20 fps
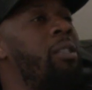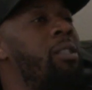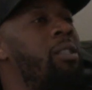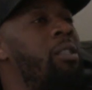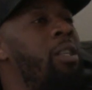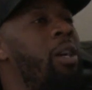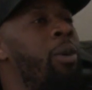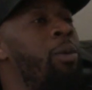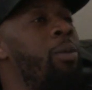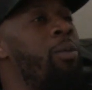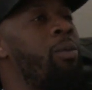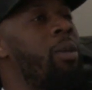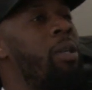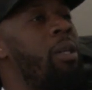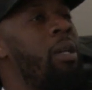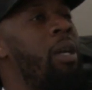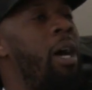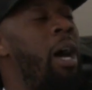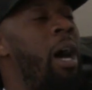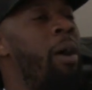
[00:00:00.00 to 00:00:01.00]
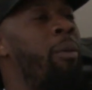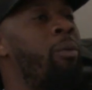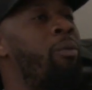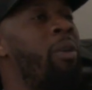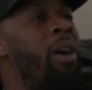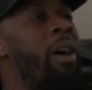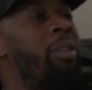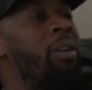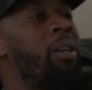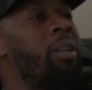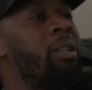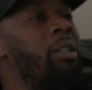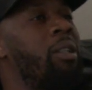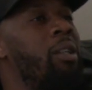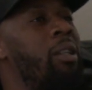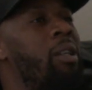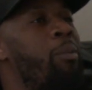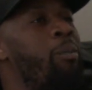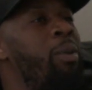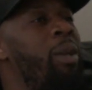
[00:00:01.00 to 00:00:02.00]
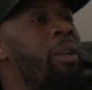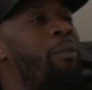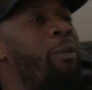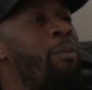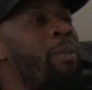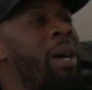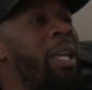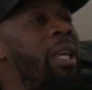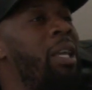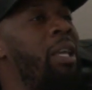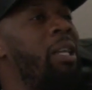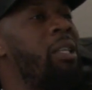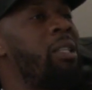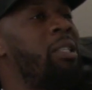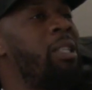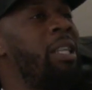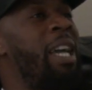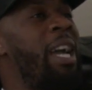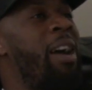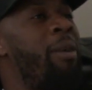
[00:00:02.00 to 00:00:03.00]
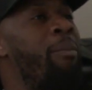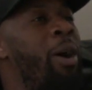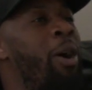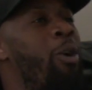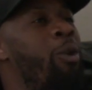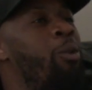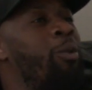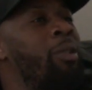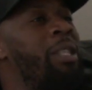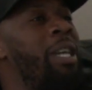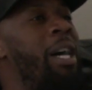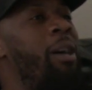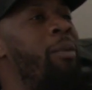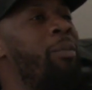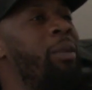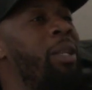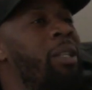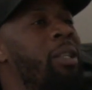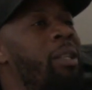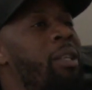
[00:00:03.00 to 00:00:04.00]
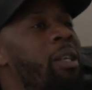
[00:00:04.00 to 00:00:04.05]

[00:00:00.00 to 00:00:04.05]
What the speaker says: So I would rather be there for my kids and have my own time than